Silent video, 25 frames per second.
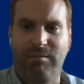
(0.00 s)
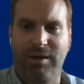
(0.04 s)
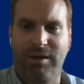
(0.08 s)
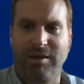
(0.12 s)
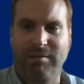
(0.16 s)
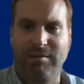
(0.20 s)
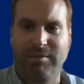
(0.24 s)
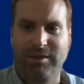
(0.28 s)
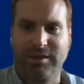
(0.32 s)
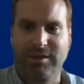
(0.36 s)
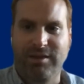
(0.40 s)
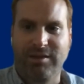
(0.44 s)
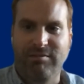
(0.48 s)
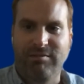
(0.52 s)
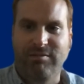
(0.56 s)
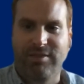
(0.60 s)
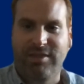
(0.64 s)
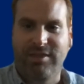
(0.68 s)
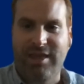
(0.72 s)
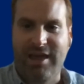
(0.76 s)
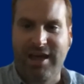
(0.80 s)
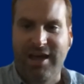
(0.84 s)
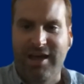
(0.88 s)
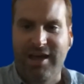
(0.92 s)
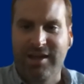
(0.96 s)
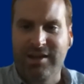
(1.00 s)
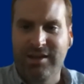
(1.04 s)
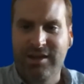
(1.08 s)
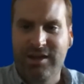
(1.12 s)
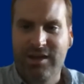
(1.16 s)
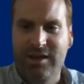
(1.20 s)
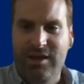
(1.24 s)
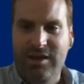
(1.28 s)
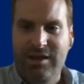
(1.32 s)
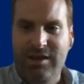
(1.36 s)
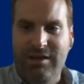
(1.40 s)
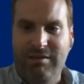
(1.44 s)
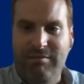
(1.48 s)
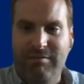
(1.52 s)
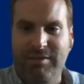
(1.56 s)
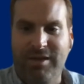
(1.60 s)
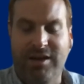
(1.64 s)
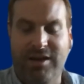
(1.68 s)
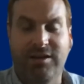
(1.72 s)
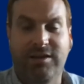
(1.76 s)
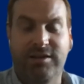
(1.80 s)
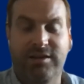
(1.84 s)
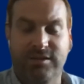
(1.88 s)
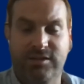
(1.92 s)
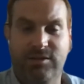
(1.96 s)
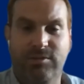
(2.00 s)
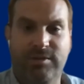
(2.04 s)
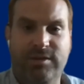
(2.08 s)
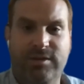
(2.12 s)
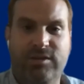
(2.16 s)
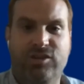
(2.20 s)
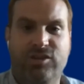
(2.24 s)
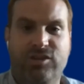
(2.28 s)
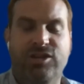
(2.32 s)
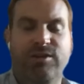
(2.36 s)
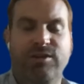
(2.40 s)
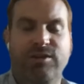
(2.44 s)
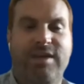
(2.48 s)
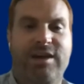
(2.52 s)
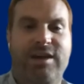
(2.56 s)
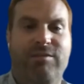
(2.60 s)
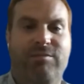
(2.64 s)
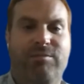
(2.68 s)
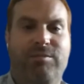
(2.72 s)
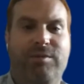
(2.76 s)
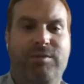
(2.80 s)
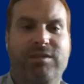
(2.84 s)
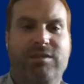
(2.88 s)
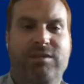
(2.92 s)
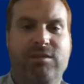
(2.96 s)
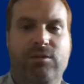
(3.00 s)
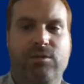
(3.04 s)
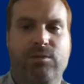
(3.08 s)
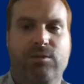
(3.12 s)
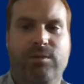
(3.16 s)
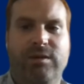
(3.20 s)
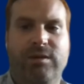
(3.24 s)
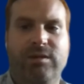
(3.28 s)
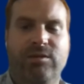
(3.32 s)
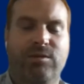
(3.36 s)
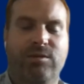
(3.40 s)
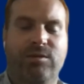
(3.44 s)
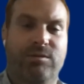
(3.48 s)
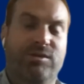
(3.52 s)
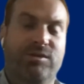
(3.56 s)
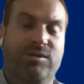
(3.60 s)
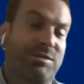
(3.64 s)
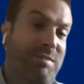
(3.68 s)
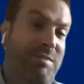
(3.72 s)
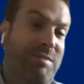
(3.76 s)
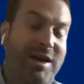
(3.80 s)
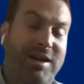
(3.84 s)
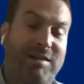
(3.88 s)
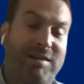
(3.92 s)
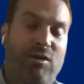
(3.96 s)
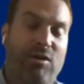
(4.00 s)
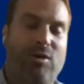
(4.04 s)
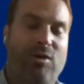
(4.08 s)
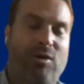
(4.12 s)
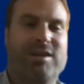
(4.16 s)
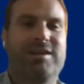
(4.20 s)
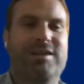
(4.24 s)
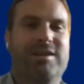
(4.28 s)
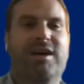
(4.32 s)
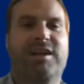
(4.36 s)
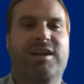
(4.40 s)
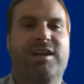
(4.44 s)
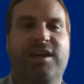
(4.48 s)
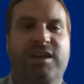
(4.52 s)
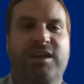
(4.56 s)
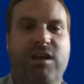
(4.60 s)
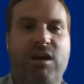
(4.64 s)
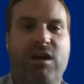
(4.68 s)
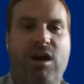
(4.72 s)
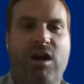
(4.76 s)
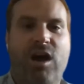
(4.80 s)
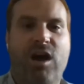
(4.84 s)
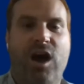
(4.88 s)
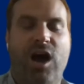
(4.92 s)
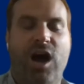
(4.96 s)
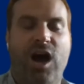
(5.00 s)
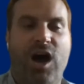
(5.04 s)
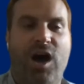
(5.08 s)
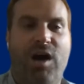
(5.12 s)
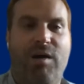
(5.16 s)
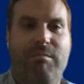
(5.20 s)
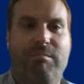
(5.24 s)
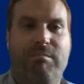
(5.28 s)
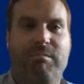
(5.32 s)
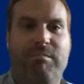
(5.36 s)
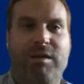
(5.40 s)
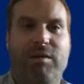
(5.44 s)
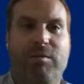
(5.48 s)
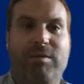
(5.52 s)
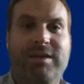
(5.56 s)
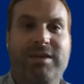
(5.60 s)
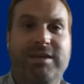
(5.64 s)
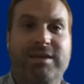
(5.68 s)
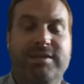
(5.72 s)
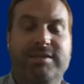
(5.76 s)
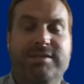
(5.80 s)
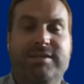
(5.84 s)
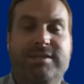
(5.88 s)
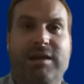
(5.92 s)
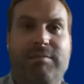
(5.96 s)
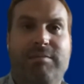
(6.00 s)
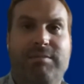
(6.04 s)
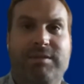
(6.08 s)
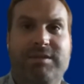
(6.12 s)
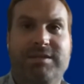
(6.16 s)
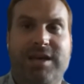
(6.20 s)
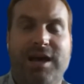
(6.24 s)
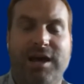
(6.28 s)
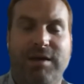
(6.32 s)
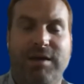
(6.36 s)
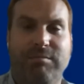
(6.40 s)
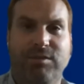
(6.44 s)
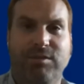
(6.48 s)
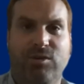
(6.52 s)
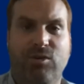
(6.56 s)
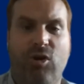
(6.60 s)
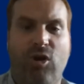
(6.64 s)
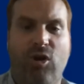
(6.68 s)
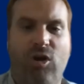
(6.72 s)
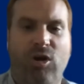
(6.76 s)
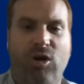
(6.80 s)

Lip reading: I believe that Bianca is going to share that with you. Either she might have already done it. And we can set up a time